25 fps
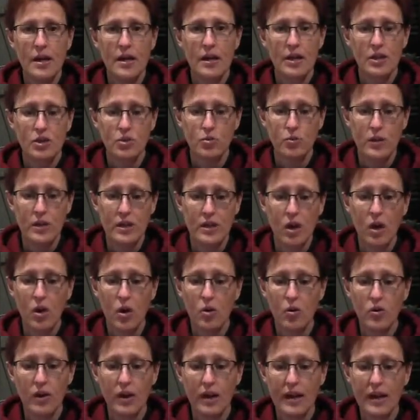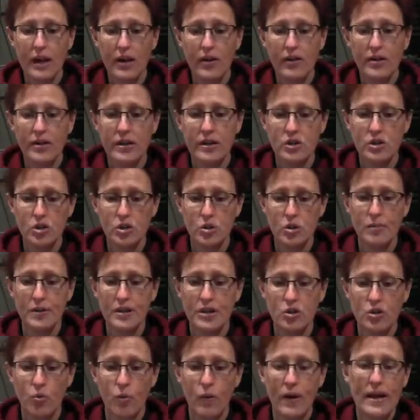Because we know that carrying too
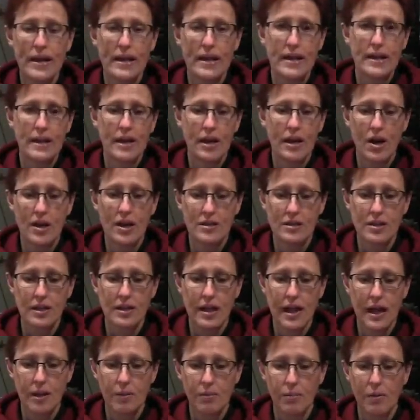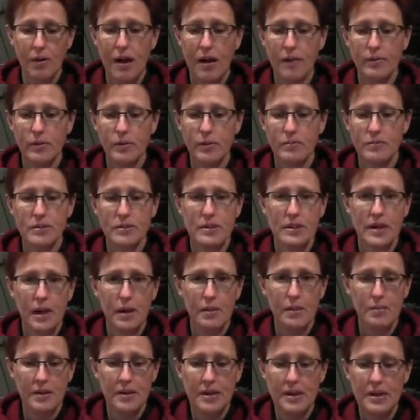much weight can cause a lot of problems:
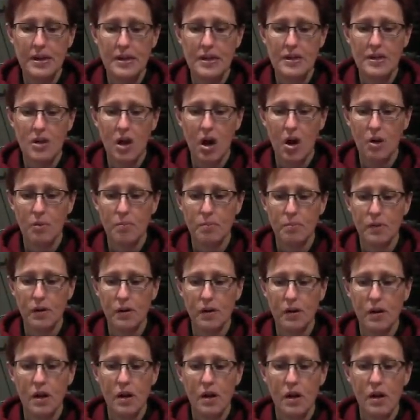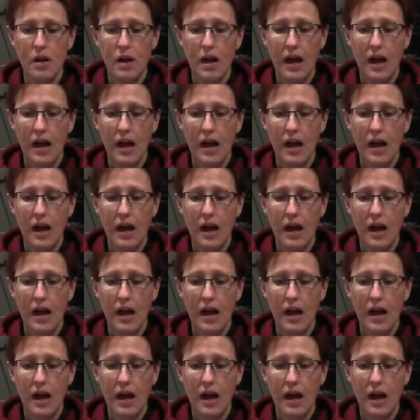diabetes, heartburn,